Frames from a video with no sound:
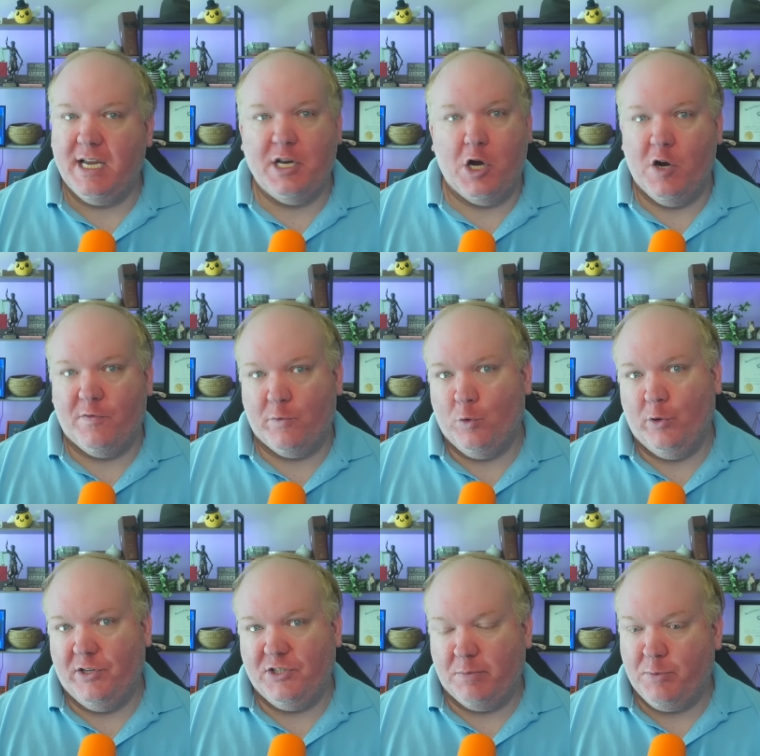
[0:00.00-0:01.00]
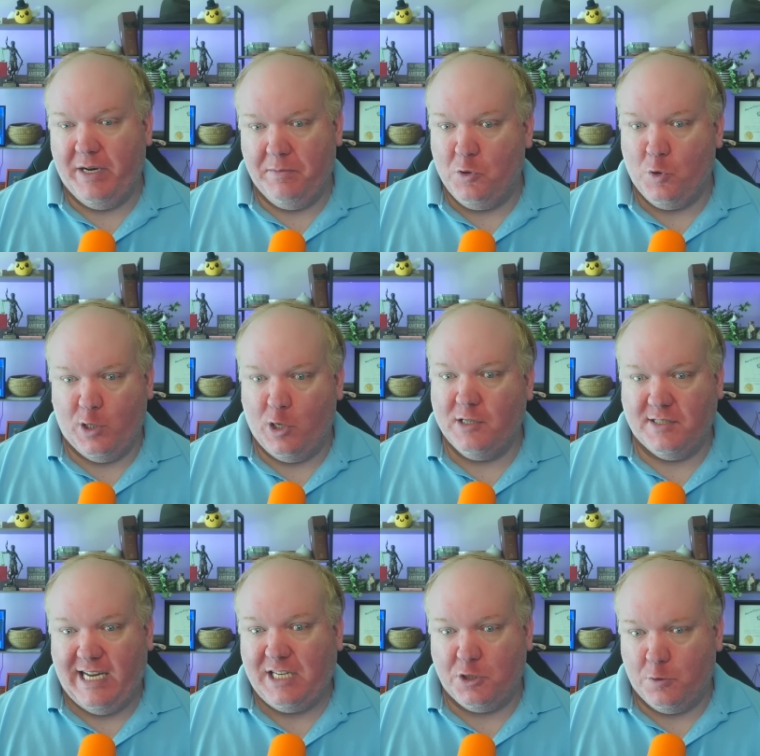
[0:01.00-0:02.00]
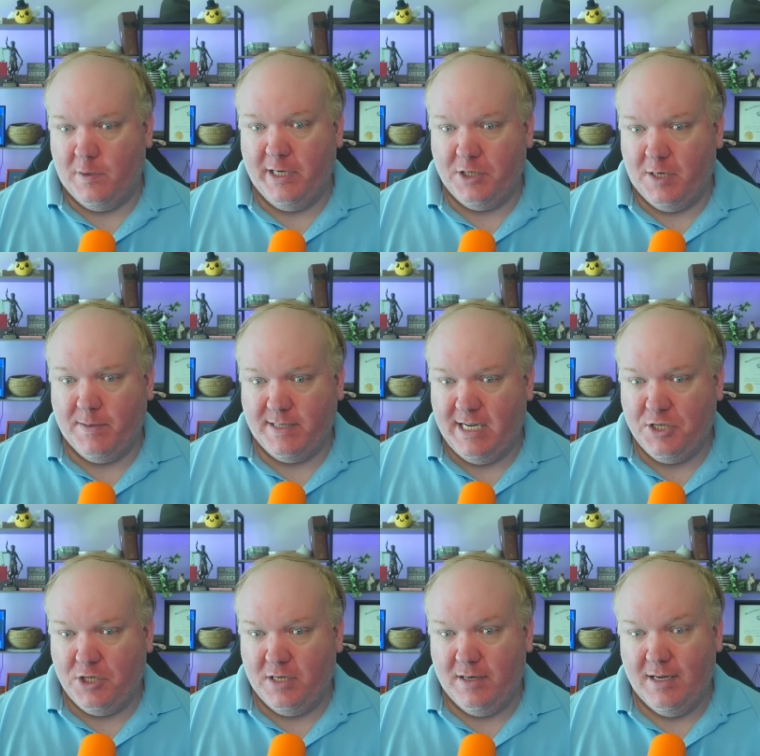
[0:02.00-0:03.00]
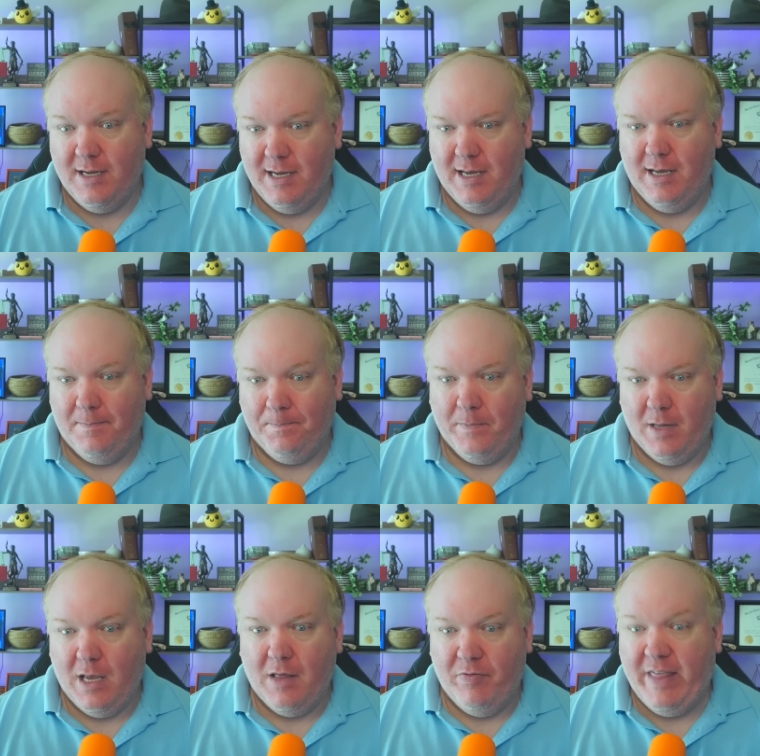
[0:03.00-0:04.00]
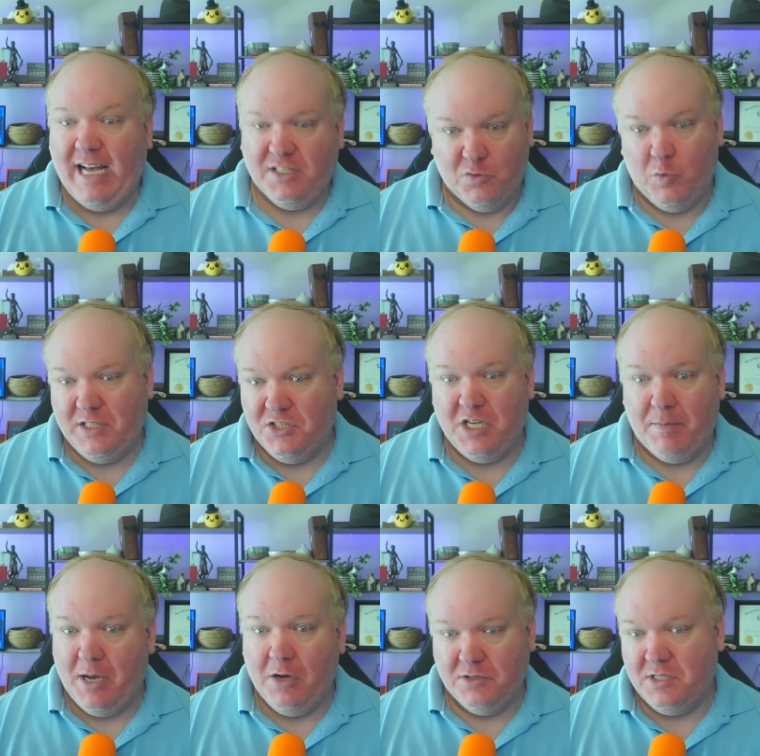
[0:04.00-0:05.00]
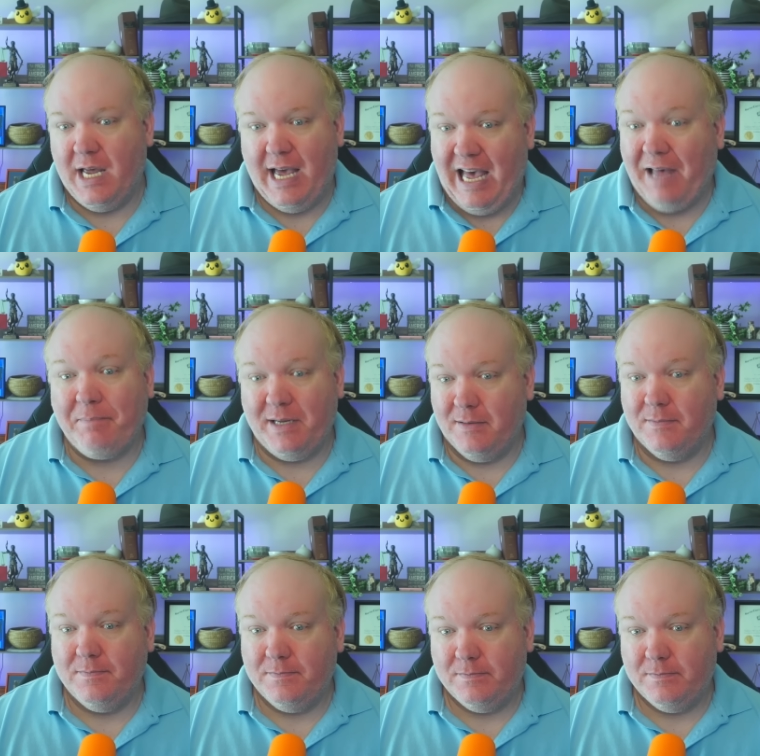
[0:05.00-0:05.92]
can overrule the Supreme Court on statutory interpretation. That's what's supposed to happen